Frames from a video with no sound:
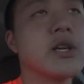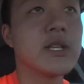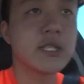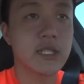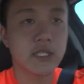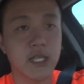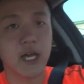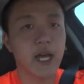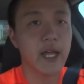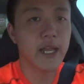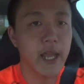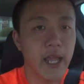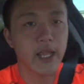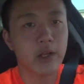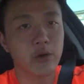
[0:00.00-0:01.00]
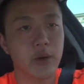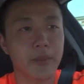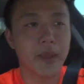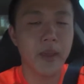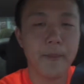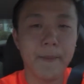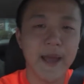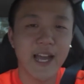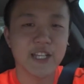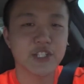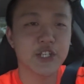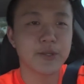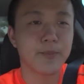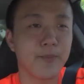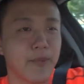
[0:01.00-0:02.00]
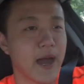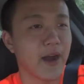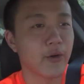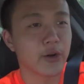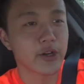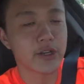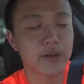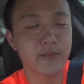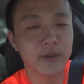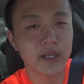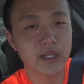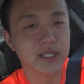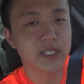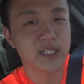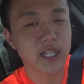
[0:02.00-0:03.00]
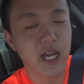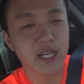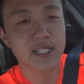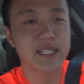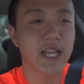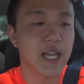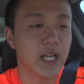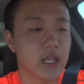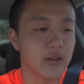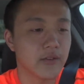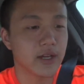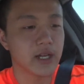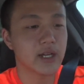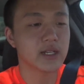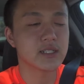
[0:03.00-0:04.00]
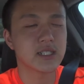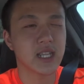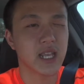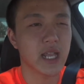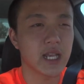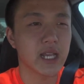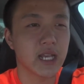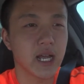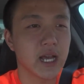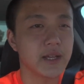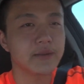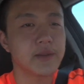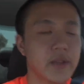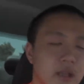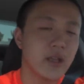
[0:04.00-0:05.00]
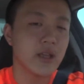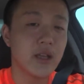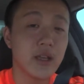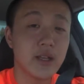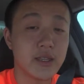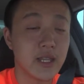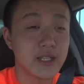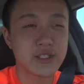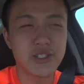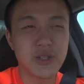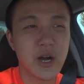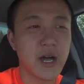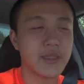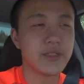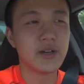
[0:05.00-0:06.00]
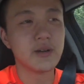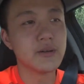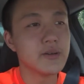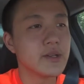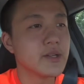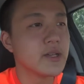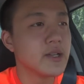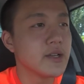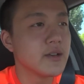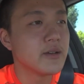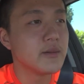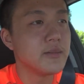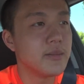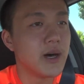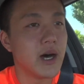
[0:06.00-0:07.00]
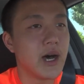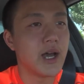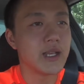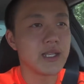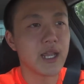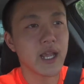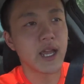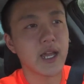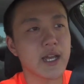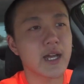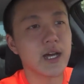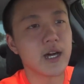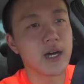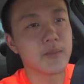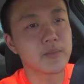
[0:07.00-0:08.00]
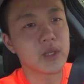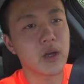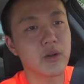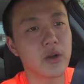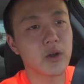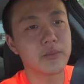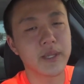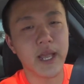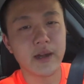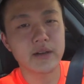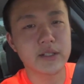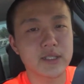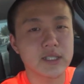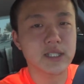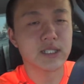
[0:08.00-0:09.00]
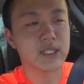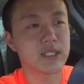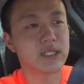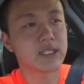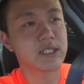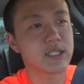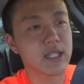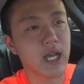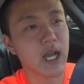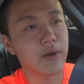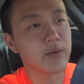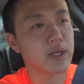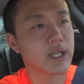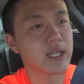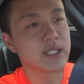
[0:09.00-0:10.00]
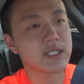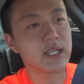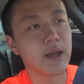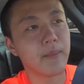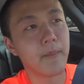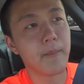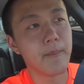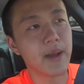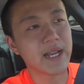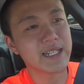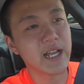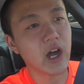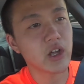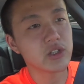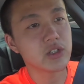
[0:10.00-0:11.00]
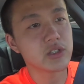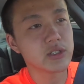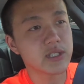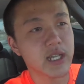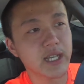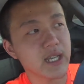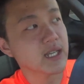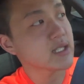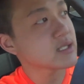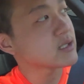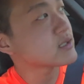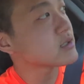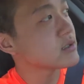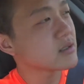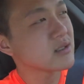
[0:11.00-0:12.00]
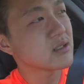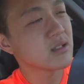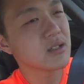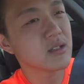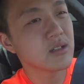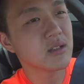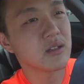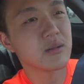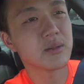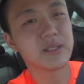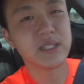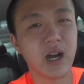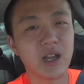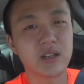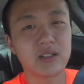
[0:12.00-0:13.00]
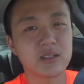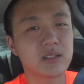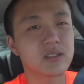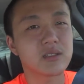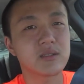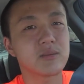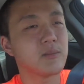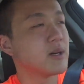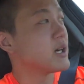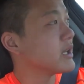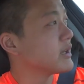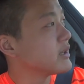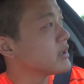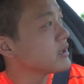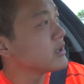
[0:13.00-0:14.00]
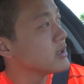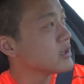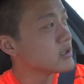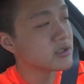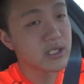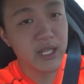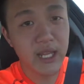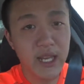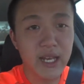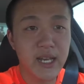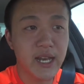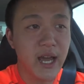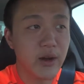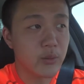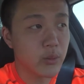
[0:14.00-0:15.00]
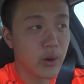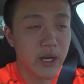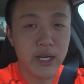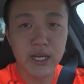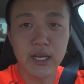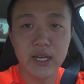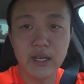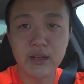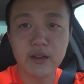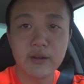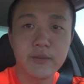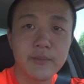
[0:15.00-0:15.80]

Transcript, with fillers: I just got a Caribbean Passion powered because it's hot as hell over here. It's like 89. Not too hot though. But yeah, um, going home now because I'm gonna get some McDonald's, I guess. McDonald's, but there's an In and Out right here.